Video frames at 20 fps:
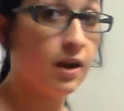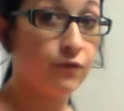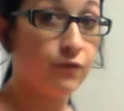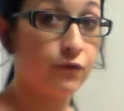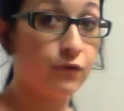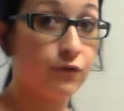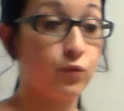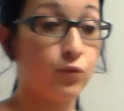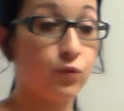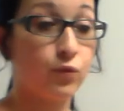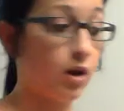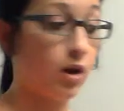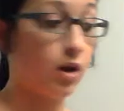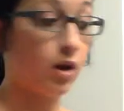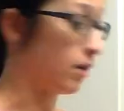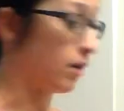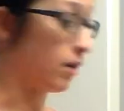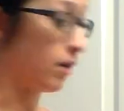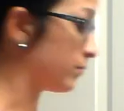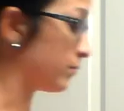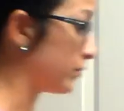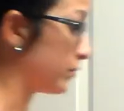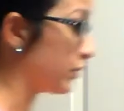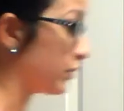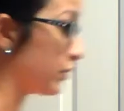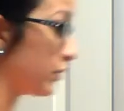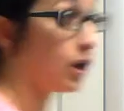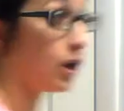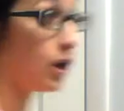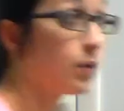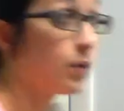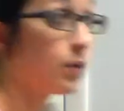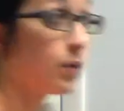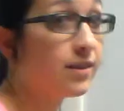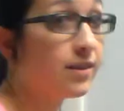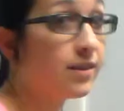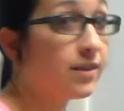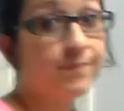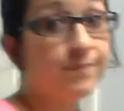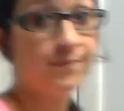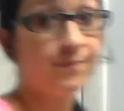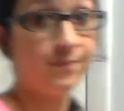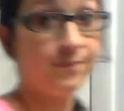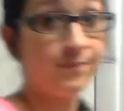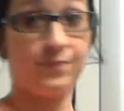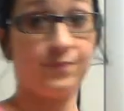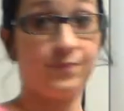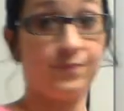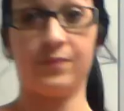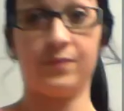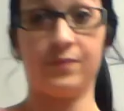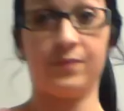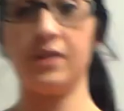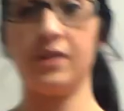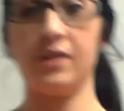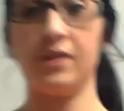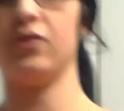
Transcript: To start with, these